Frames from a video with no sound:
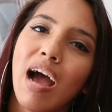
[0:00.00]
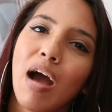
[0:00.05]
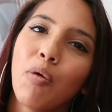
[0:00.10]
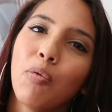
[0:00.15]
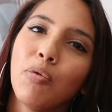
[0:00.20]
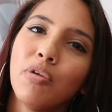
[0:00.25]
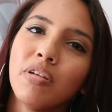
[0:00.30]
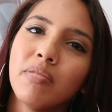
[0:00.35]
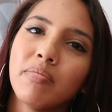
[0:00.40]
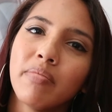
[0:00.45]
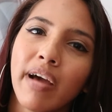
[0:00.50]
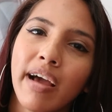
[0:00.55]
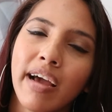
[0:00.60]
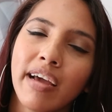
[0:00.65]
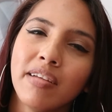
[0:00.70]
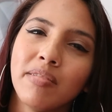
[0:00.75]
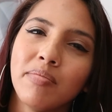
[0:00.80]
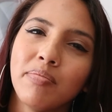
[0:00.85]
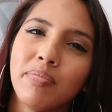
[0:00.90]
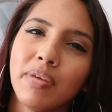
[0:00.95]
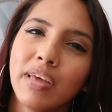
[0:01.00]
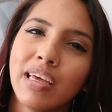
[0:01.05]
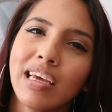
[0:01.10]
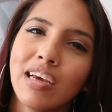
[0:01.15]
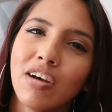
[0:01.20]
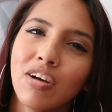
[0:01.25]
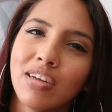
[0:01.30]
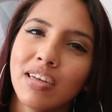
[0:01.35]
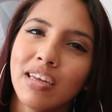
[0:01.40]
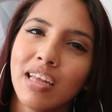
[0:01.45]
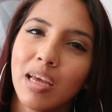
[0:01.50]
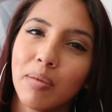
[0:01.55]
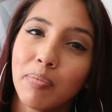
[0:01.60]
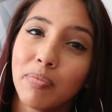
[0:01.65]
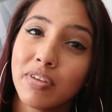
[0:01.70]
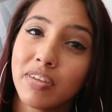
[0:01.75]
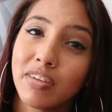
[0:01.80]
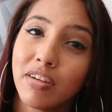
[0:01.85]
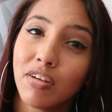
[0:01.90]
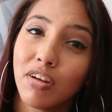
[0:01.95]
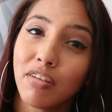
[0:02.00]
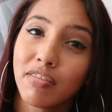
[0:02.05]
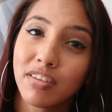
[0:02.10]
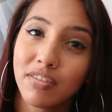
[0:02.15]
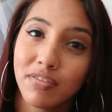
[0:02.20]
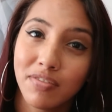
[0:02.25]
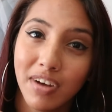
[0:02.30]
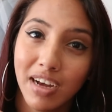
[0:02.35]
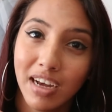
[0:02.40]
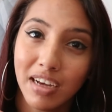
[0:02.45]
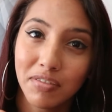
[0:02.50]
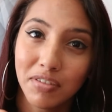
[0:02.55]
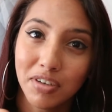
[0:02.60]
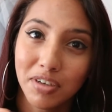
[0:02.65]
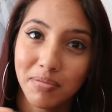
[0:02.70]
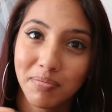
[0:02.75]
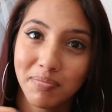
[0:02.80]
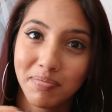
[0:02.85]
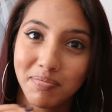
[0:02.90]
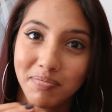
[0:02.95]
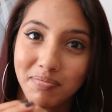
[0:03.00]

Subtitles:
I wouldn't mind being on an episode of Survivor.